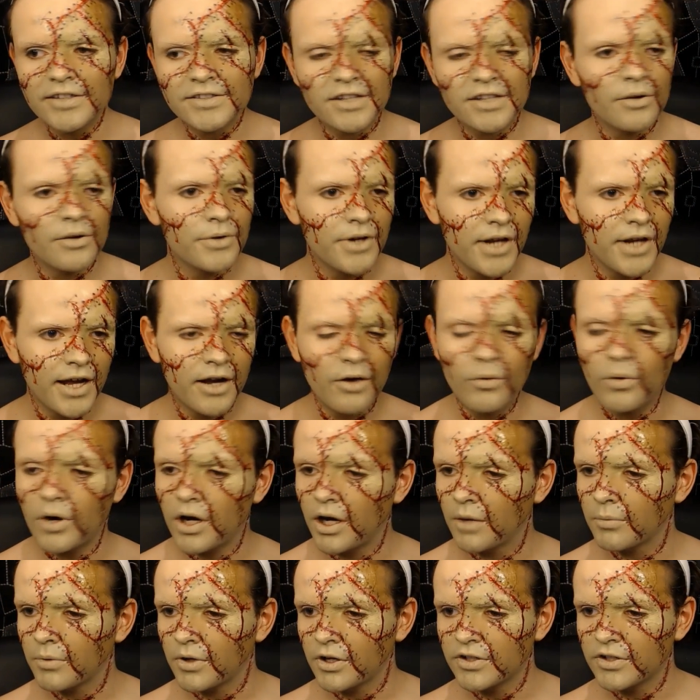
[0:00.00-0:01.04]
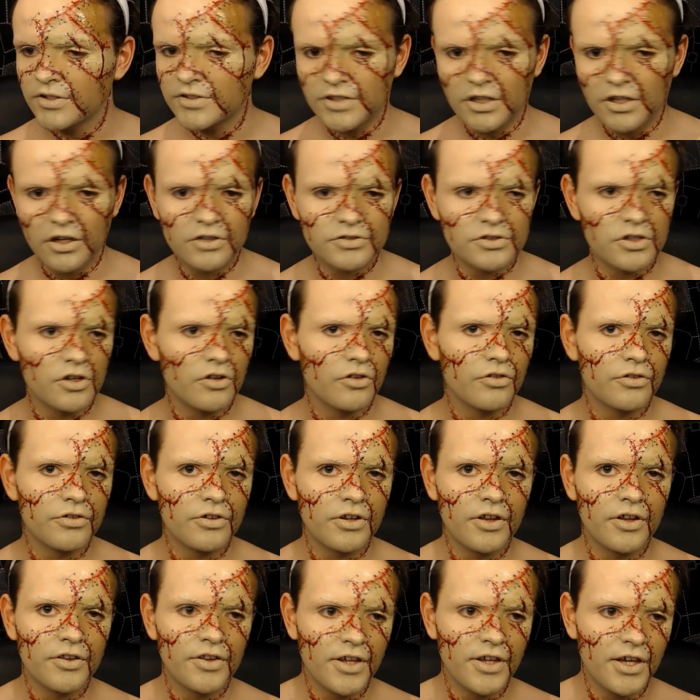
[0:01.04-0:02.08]
okay, so now I'm going to start
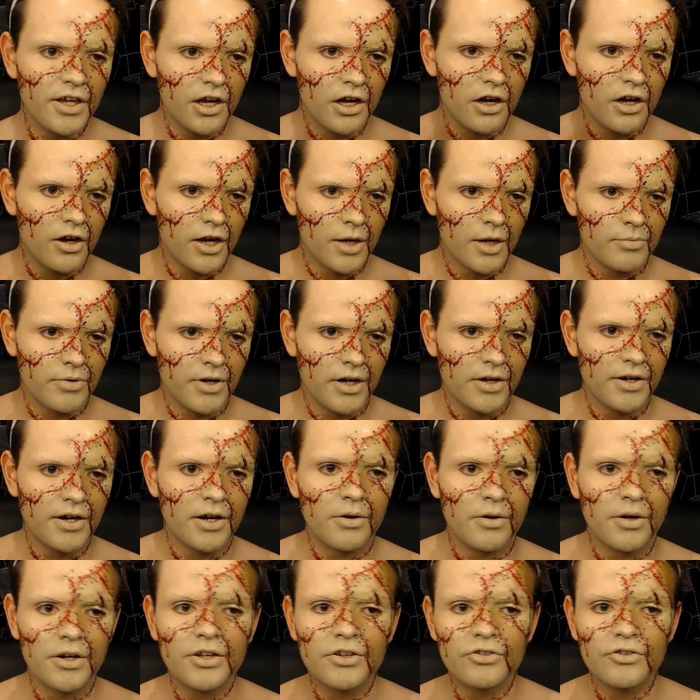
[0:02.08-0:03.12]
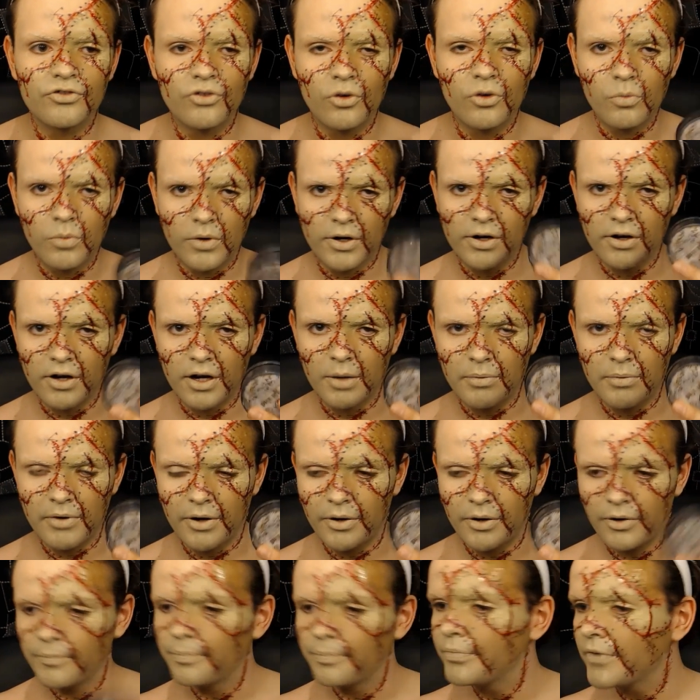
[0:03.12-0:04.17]
on the eyebrow. Now, I'm going to draw one
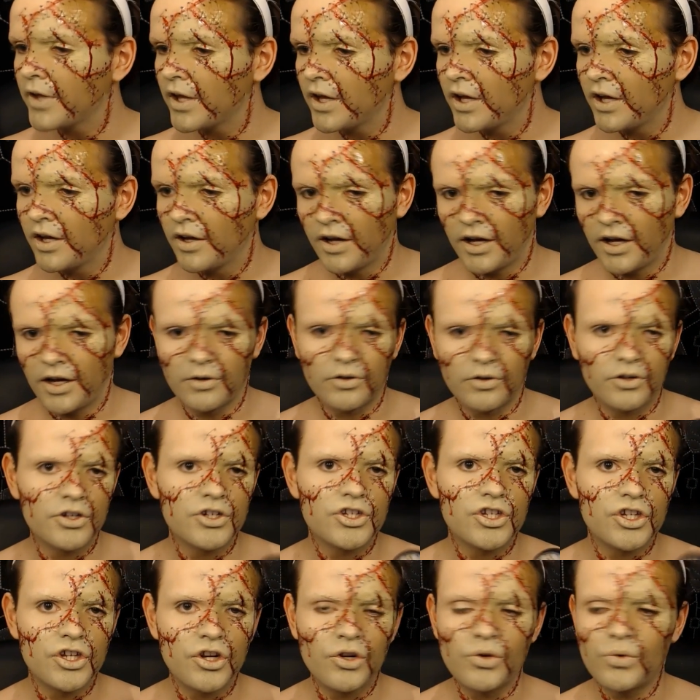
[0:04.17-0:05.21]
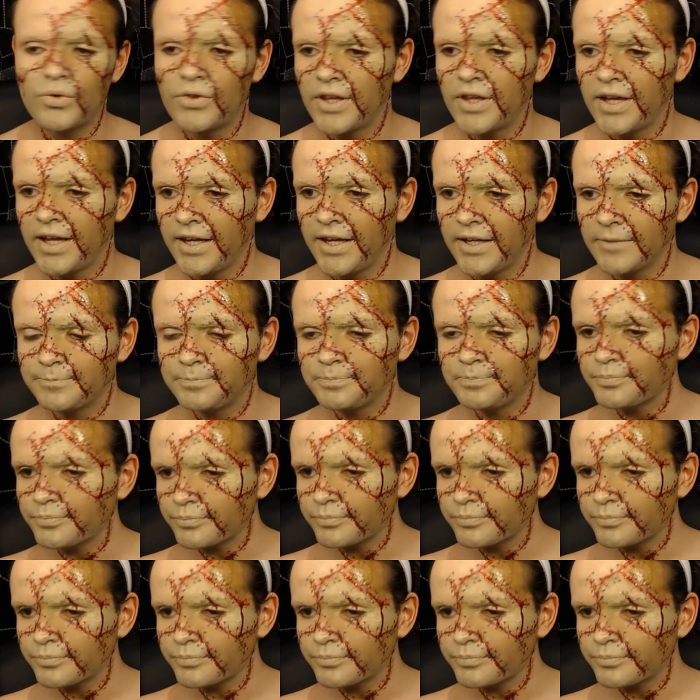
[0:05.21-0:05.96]
eyebrow on, and I'm going to do the,